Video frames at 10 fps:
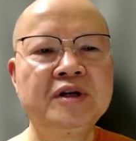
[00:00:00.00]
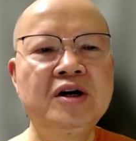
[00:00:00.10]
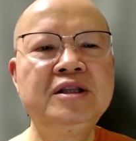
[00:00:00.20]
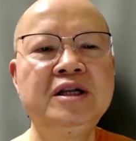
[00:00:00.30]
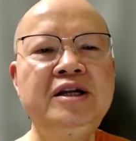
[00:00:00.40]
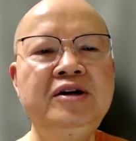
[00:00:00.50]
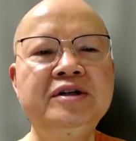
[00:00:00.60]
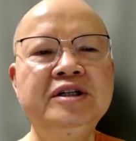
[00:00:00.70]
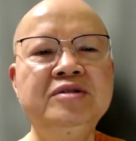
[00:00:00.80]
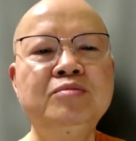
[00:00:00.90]

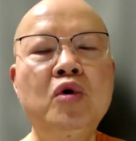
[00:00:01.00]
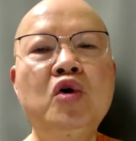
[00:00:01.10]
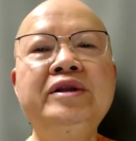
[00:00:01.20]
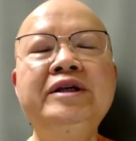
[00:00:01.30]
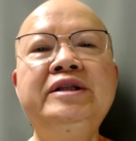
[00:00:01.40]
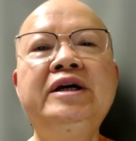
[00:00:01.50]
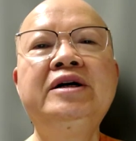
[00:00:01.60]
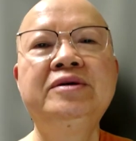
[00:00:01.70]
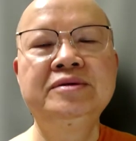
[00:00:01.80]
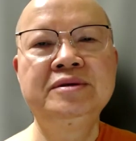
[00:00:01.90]
continue in more
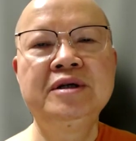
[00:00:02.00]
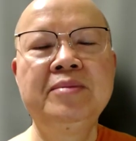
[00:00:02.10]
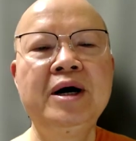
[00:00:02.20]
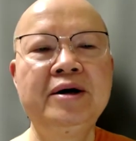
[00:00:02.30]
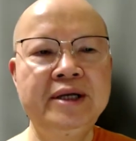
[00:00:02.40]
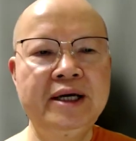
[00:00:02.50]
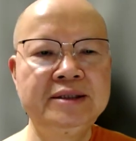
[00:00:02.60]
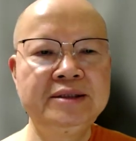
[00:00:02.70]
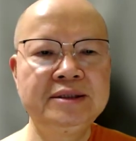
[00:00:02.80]
details about that.